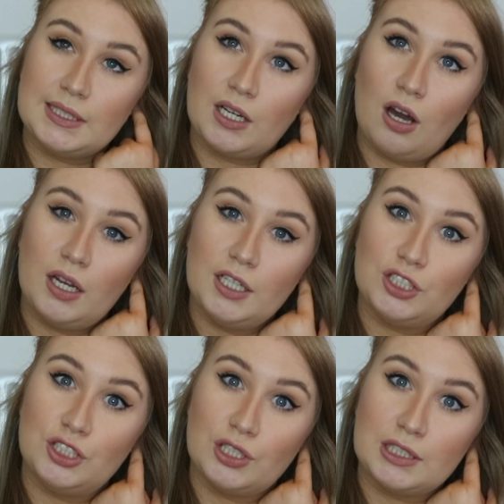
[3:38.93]
I got it
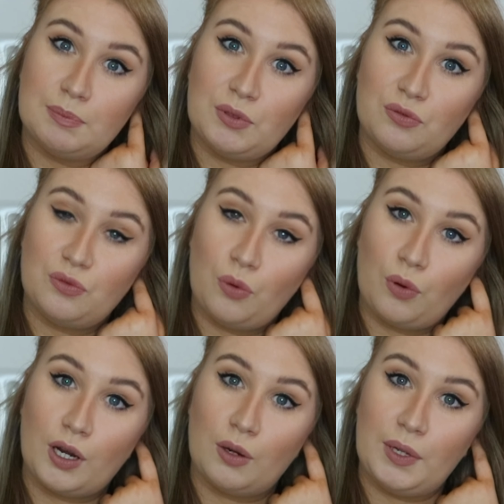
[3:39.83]
just
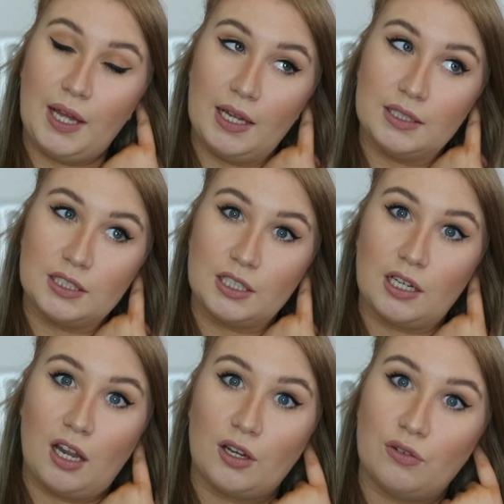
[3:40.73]
before we entered
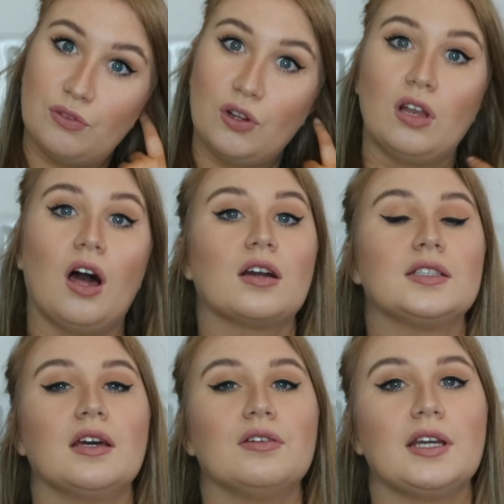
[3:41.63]
full
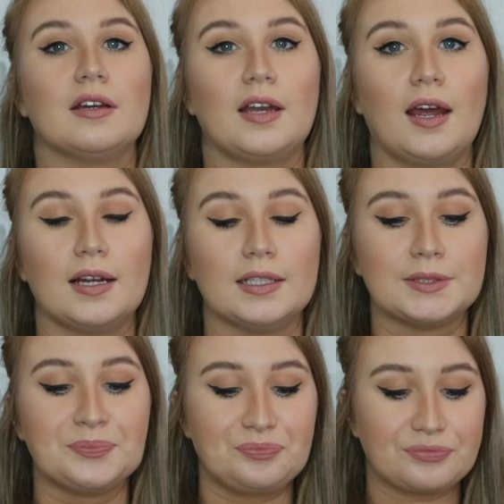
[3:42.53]
lockdown here in Ireland.